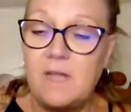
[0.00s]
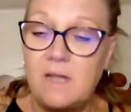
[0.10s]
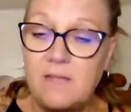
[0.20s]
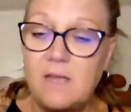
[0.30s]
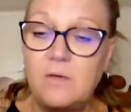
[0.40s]
at
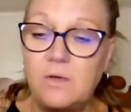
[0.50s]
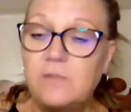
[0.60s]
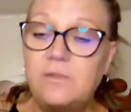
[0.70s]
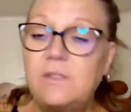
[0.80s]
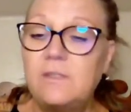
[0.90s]
that
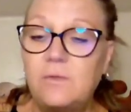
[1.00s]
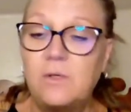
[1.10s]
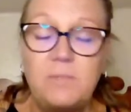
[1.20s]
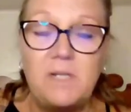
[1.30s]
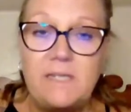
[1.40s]
grocery store
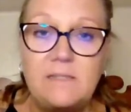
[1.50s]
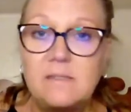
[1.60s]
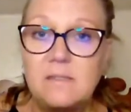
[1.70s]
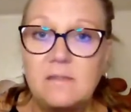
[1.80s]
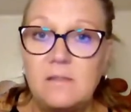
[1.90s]
place,
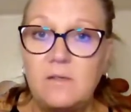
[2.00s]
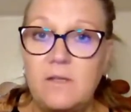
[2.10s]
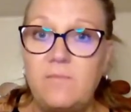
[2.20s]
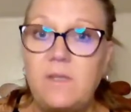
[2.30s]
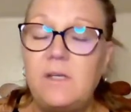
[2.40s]
little
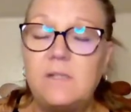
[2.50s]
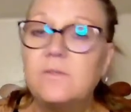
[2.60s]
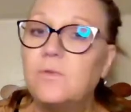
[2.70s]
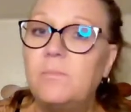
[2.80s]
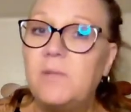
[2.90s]
convenience
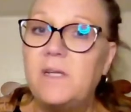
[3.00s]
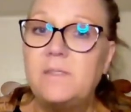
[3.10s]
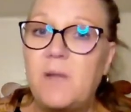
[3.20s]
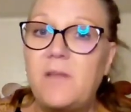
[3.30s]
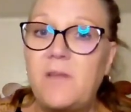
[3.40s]
store place
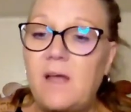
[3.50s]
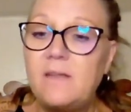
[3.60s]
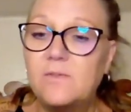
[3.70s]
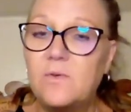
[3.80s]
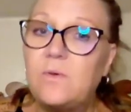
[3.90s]
by the high
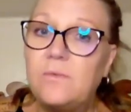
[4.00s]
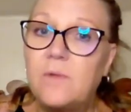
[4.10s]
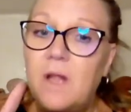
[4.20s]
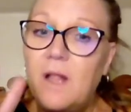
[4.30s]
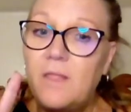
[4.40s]
school.
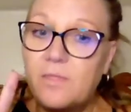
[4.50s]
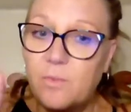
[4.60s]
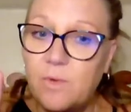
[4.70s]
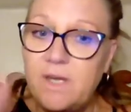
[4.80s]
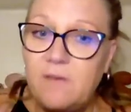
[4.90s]

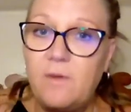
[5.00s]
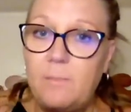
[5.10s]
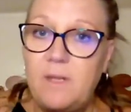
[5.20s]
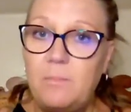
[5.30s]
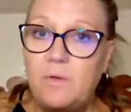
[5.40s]
3 different
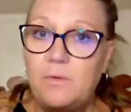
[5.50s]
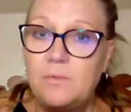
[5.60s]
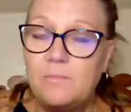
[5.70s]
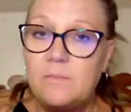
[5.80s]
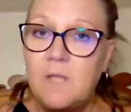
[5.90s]
people.
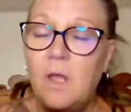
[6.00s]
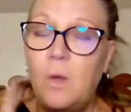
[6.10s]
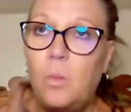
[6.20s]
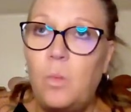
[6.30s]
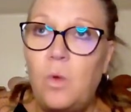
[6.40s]

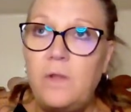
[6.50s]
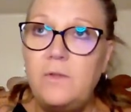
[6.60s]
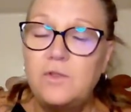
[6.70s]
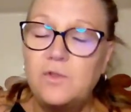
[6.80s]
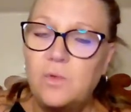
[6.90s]
One, the
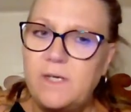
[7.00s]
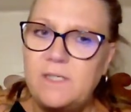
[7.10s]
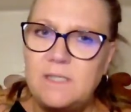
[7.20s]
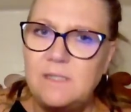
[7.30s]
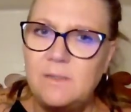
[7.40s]
story
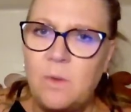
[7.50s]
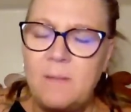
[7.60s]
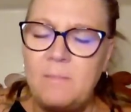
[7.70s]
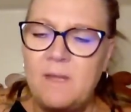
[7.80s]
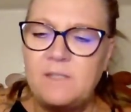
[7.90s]
didn't quite
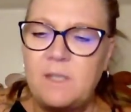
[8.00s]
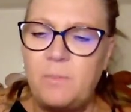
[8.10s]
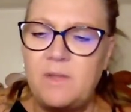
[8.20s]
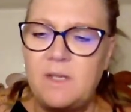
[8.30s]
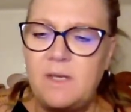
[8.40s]
match up
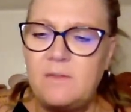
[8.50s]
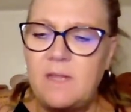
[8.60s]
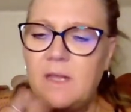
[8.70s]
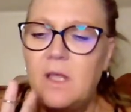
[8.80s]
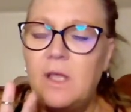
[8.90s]
with
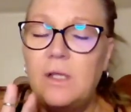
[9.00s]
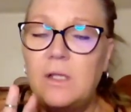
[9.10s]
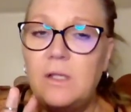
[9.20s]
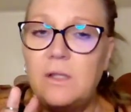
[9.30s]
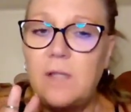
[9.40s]
anything.
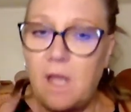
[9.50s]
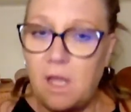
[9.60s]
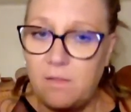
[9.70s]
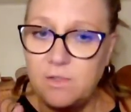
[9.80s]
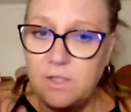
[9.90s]
The
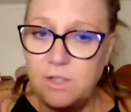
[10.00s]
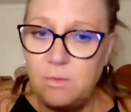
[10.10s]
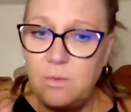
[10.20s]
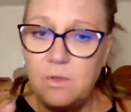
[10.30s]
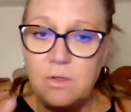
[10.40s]
other
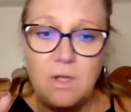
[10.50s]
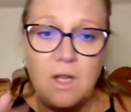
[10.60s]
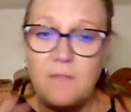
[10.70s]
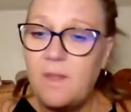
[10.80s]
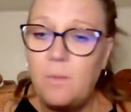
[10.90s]
2,
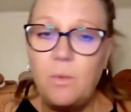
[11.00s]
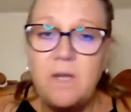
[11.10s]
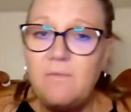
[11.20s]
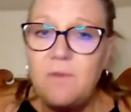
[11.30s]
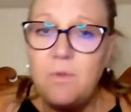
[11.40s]
they weren't
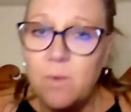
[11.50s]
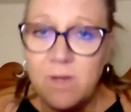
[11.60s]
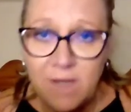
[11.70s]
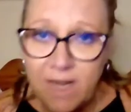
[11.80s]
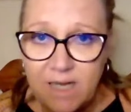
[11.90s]
even
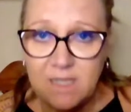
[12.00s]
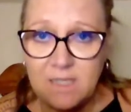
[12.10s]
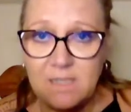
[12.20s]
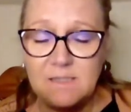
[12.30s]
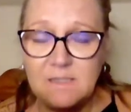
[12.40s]
related